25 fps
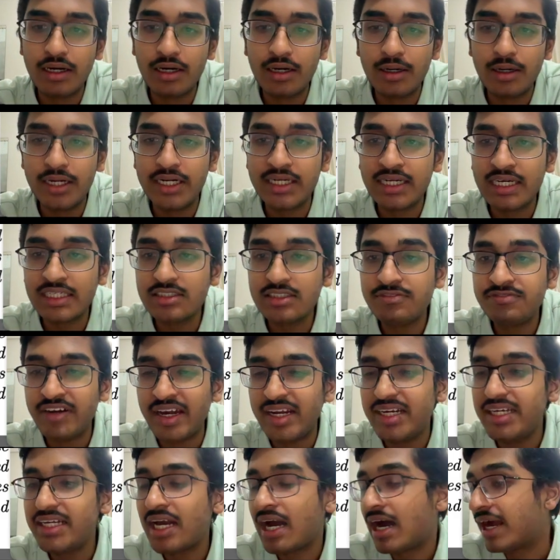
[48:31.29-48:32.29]
it has a
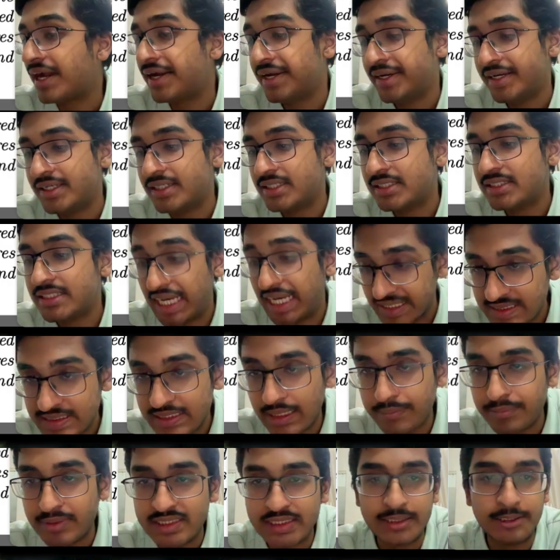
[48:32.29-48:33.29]
very high test
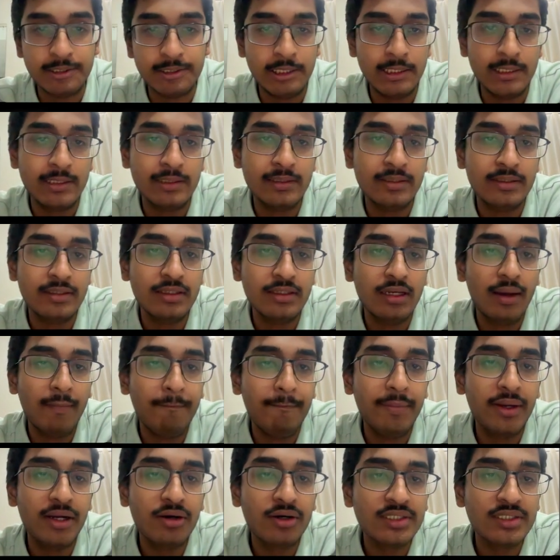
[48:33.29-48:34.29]
MSE,
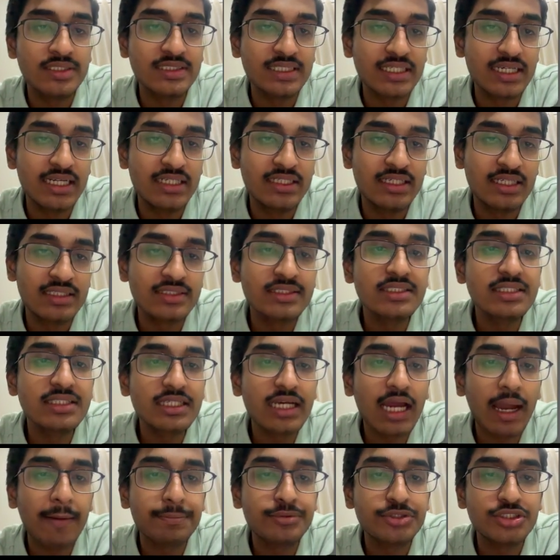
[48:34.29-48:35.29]
because it doesn't
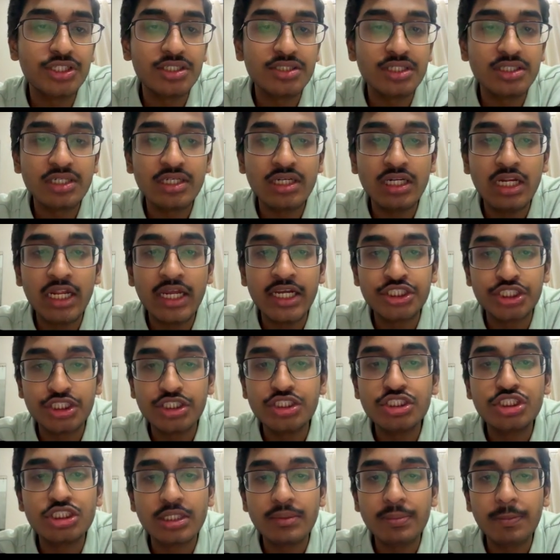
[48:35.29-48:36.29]
capture the
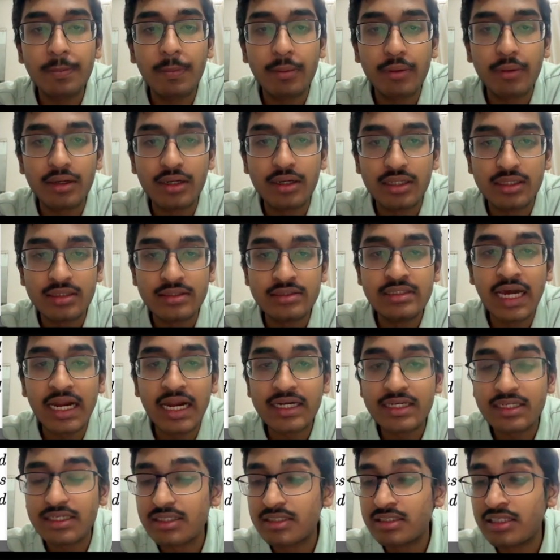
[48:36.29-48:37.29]
relationship that
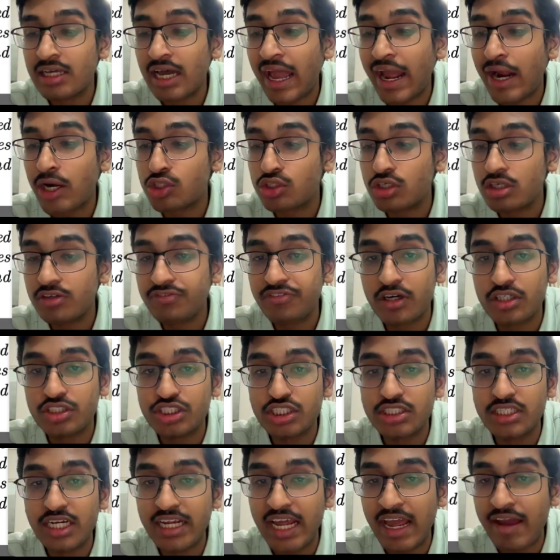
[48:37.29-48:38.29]
the actual
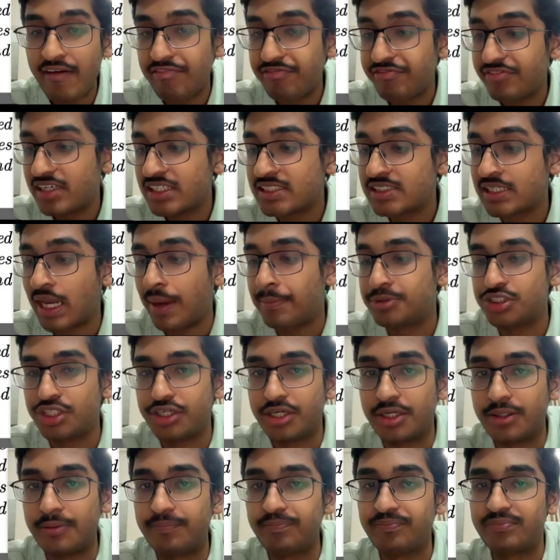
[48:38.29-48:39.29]
function f is capturing,
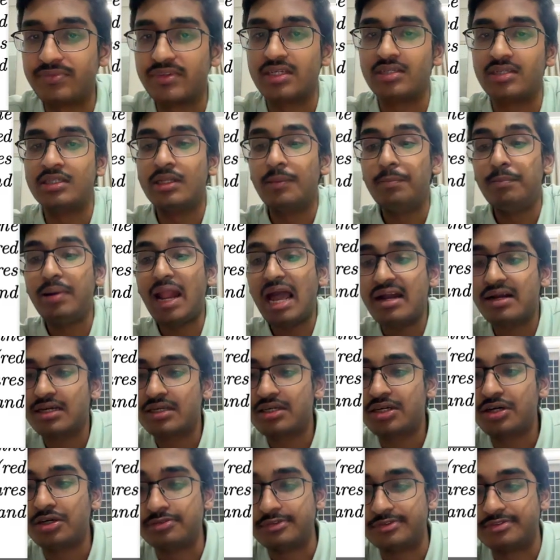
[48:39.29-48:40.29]
the black
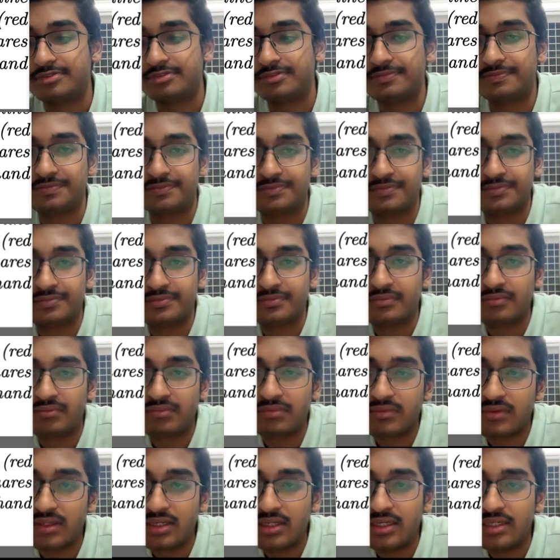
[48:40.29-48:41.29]
curve,
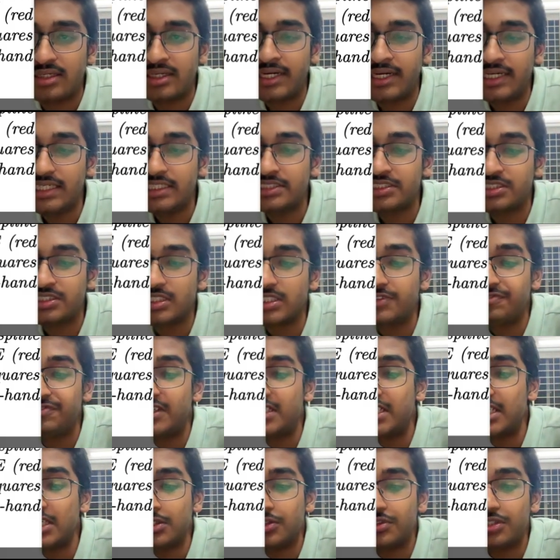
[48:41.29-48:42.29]
right? It's just
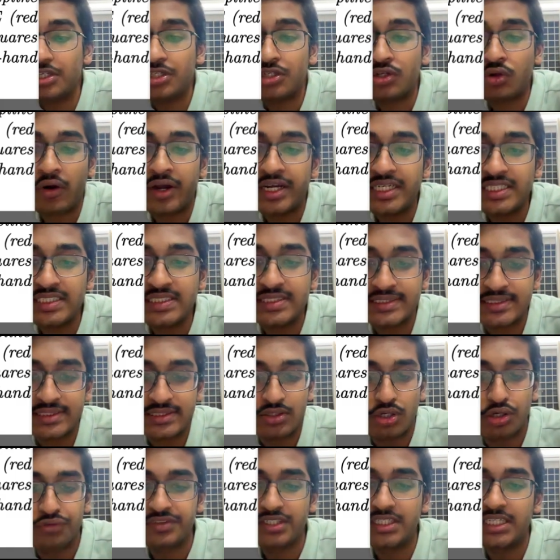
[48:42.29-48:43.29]
fitting to the noise
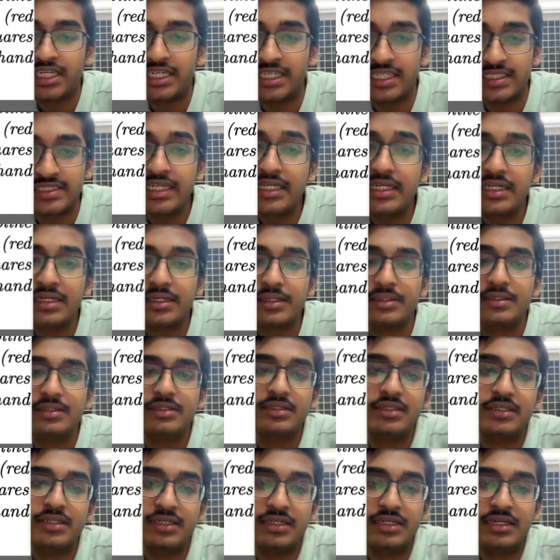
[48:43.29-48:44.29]
of the data set
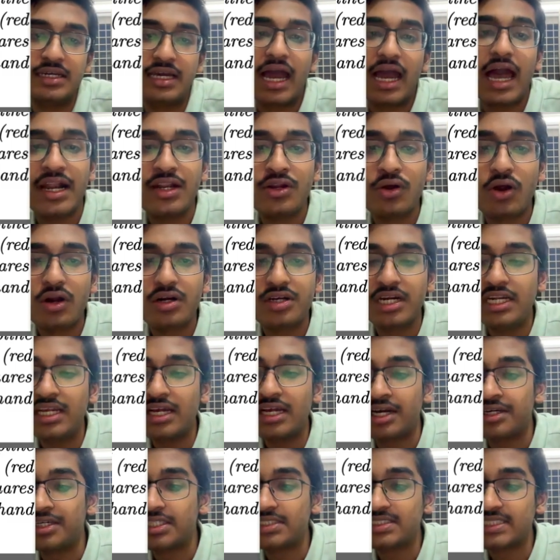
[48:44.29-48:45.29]
and not really
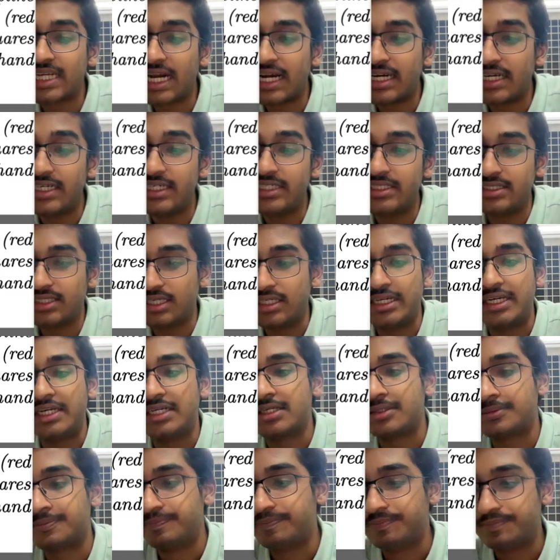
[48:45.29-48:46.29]
understanding the data,
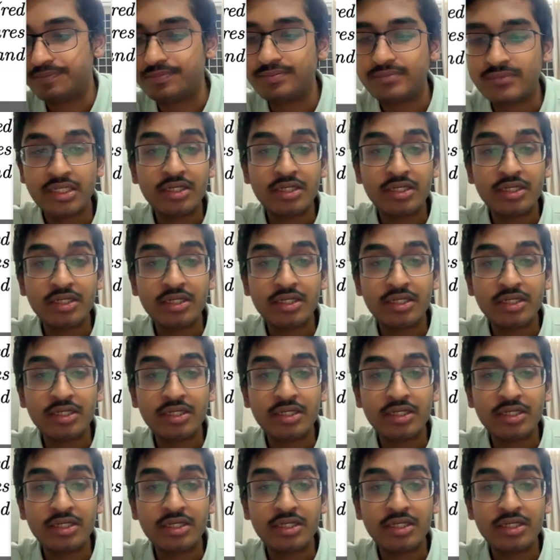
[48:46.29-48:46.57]
the